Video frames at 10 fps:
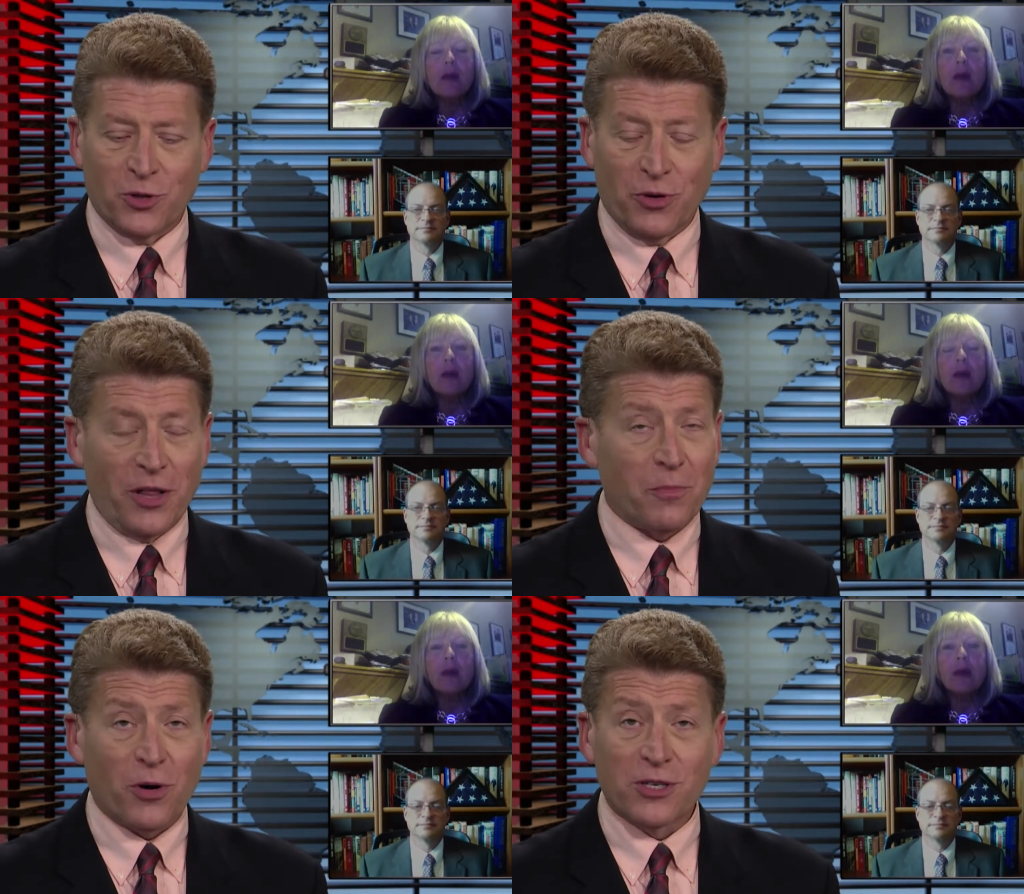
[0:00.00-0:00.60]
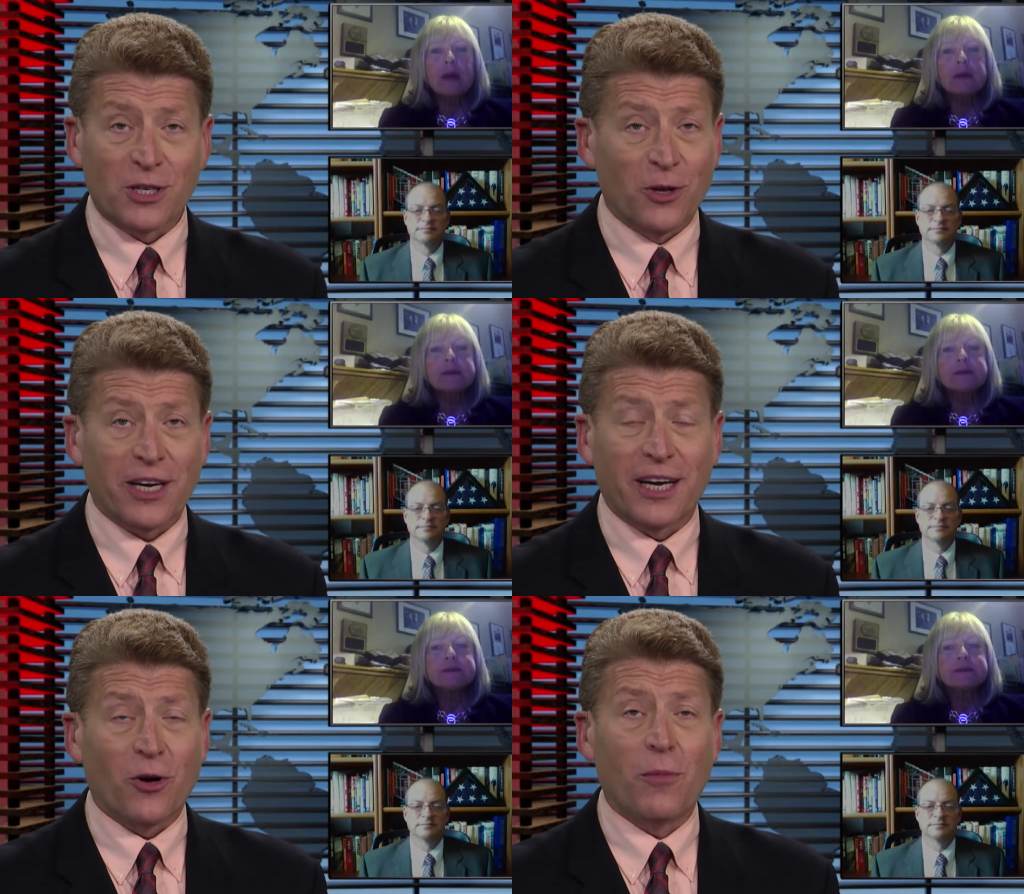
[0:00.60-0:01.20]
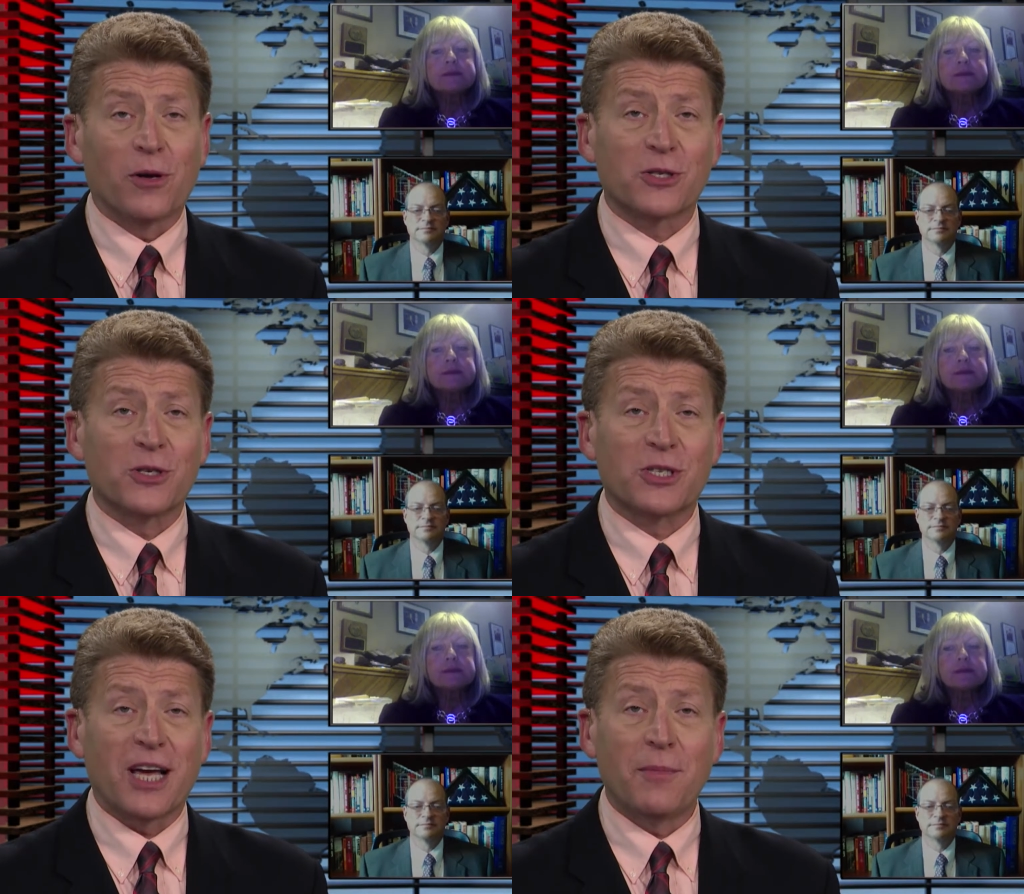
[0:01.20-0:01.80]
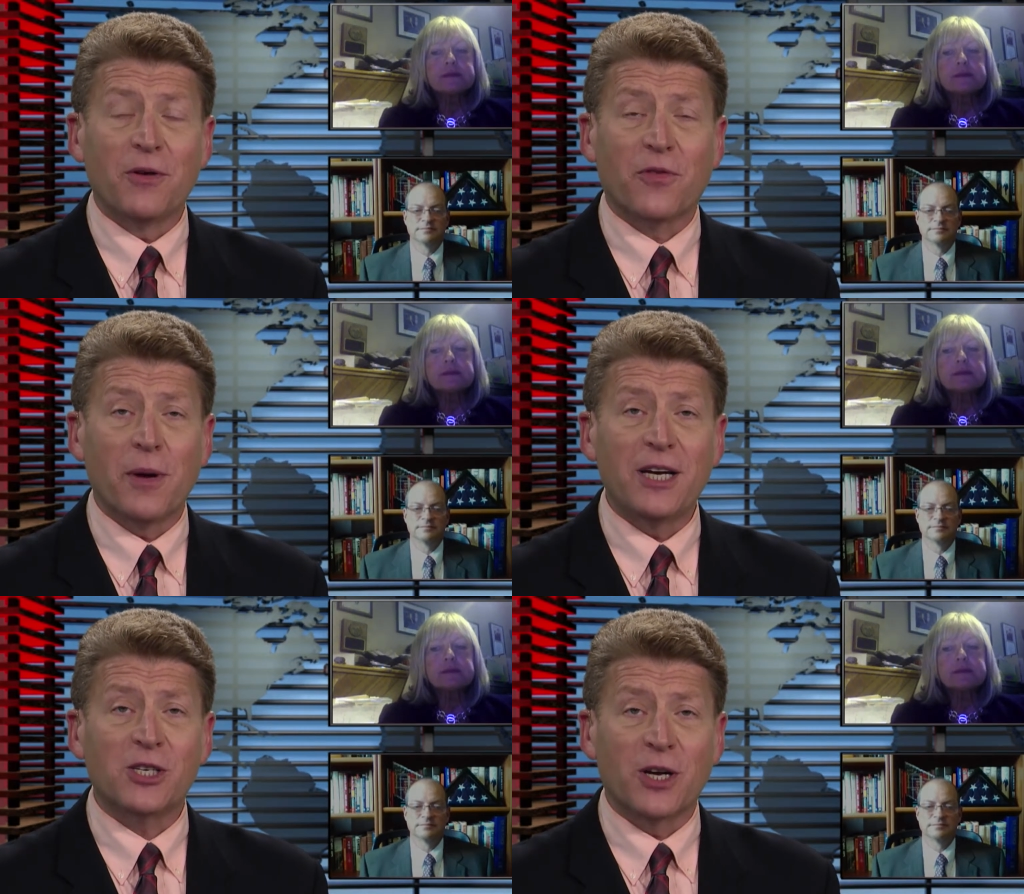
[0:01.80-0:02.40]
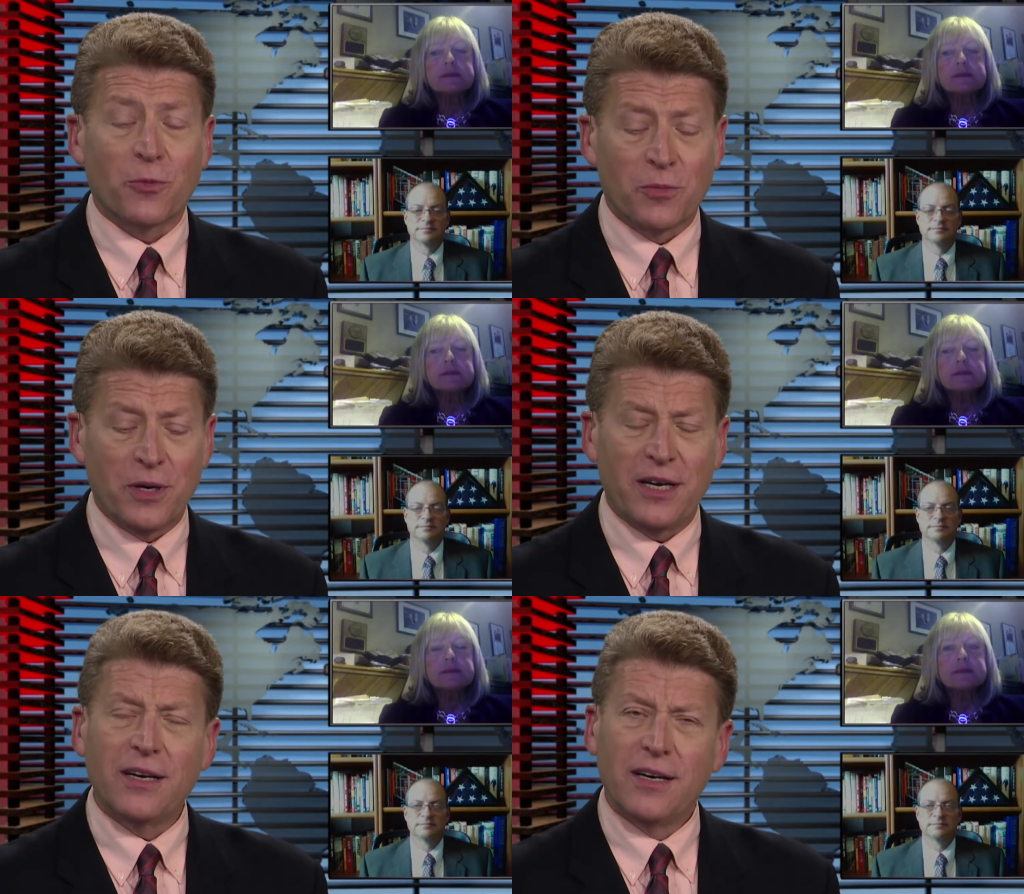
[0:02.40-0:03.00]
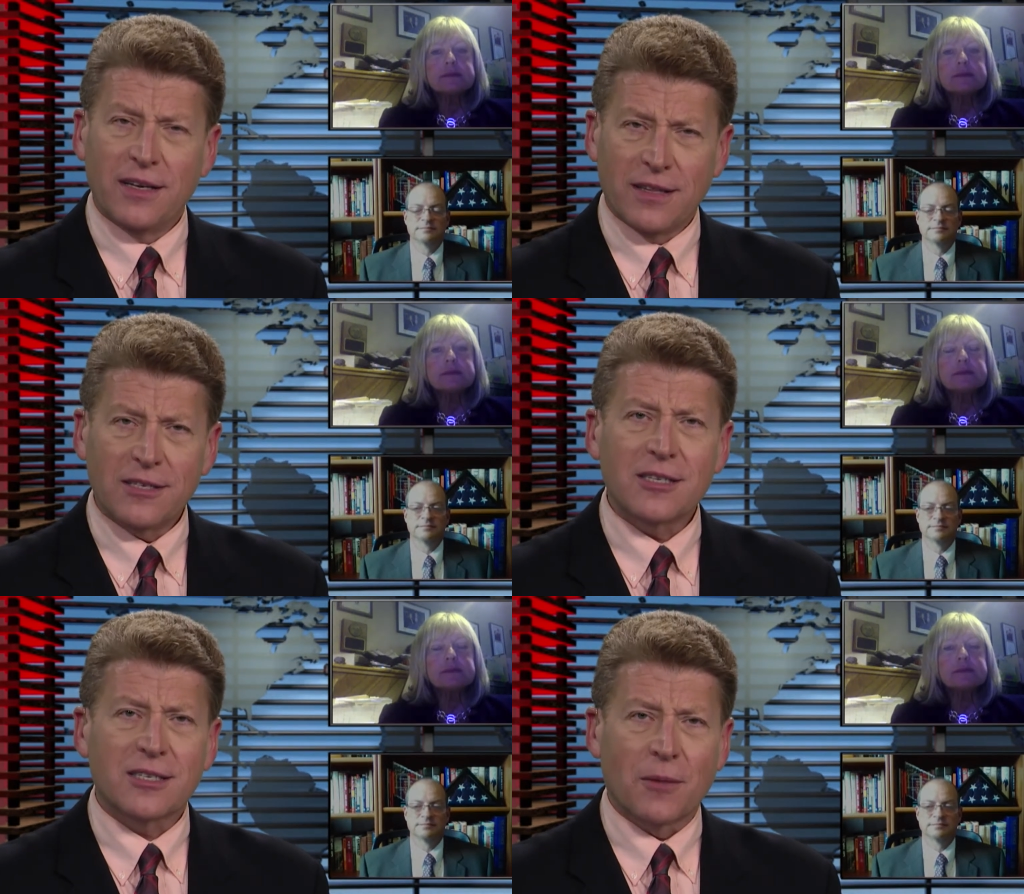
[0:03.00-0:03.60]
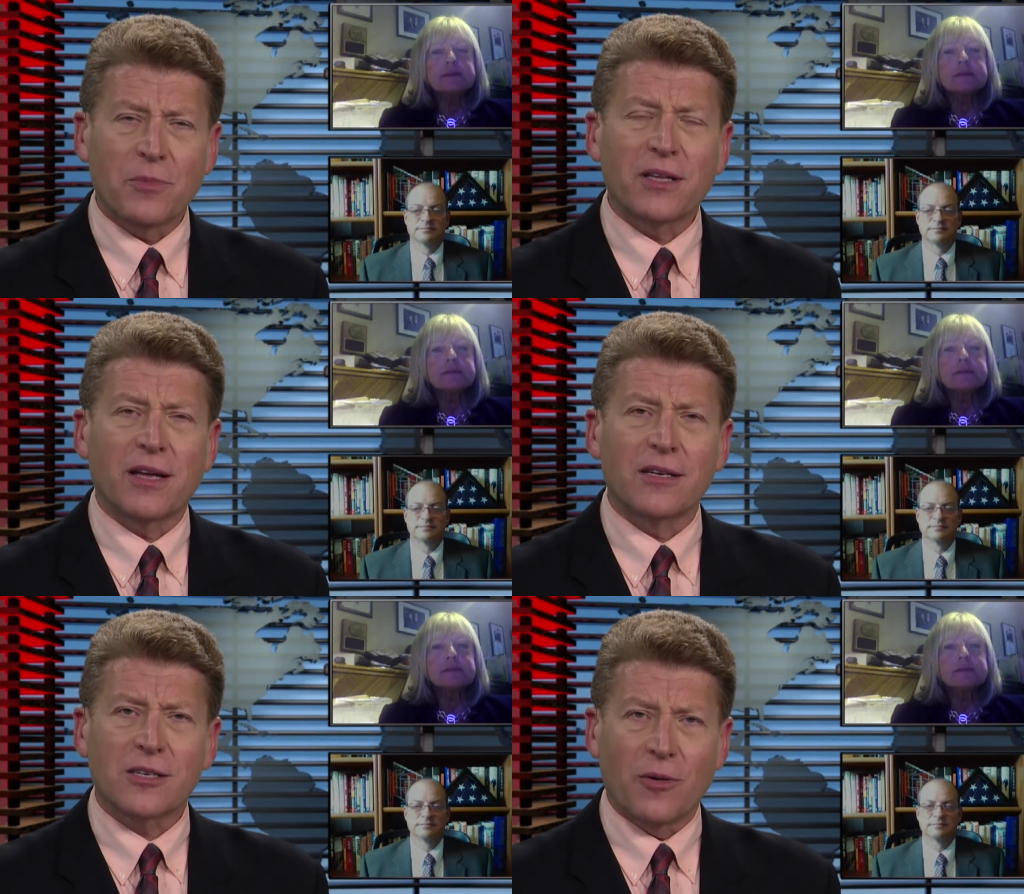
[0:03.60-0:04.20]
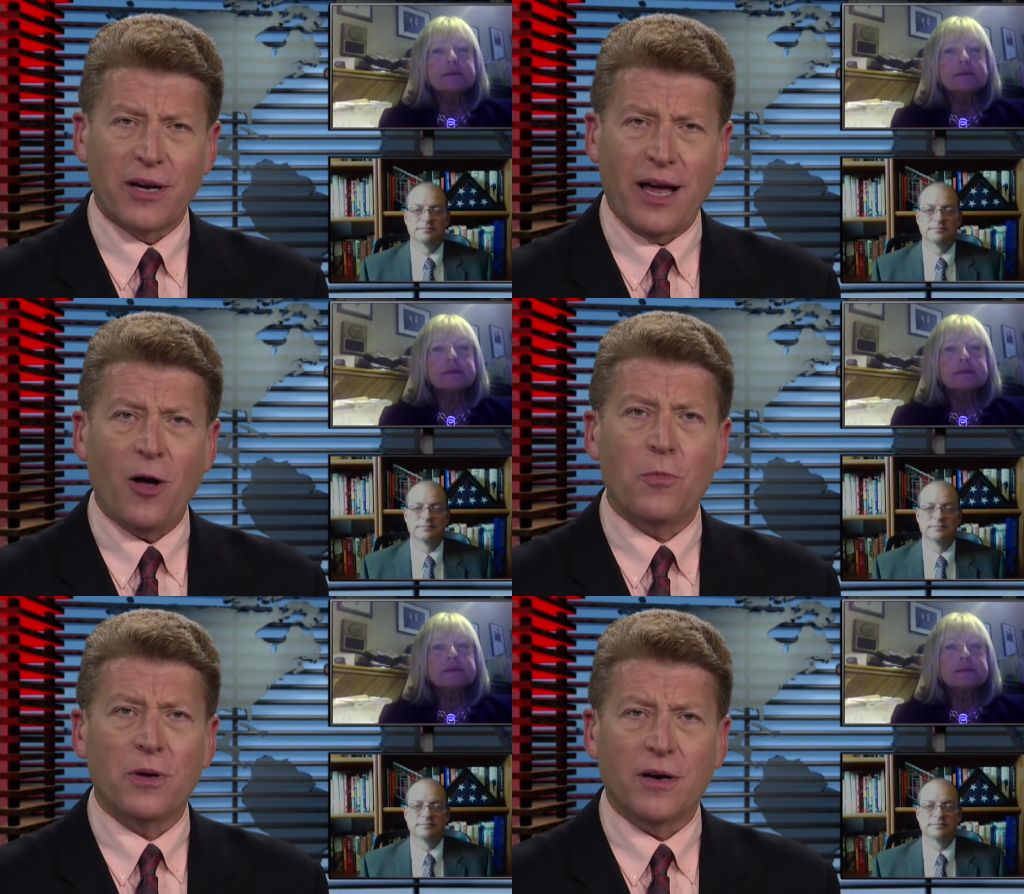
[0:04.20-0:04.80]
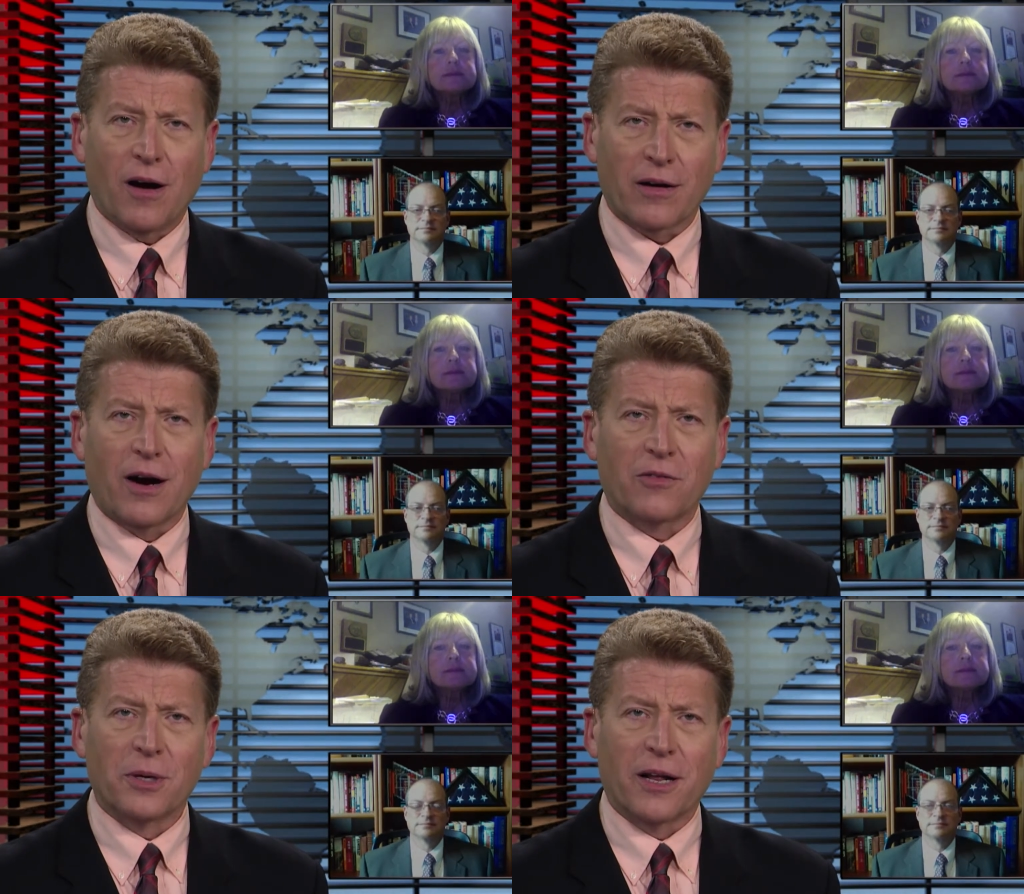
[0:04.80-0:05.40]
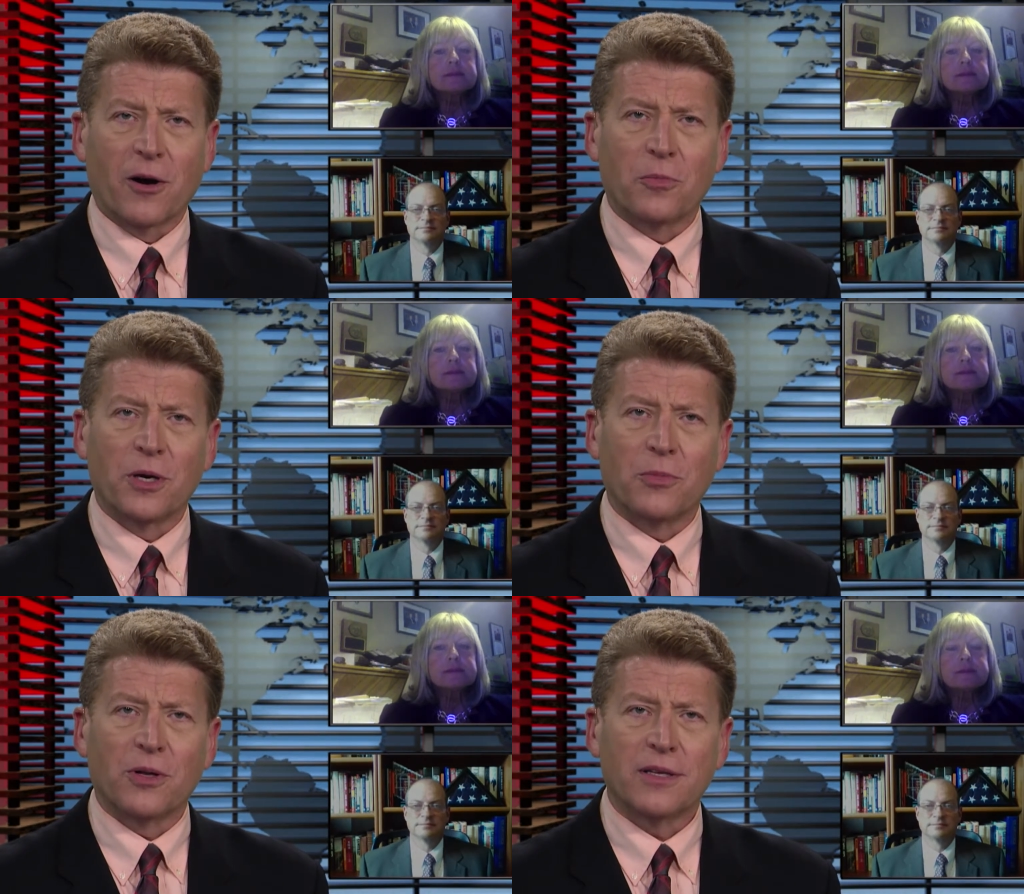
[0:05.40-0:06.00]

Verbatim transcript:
Speaker 1: To another person looking at almost the same information, it would be, this is something that is going to help our government and our people.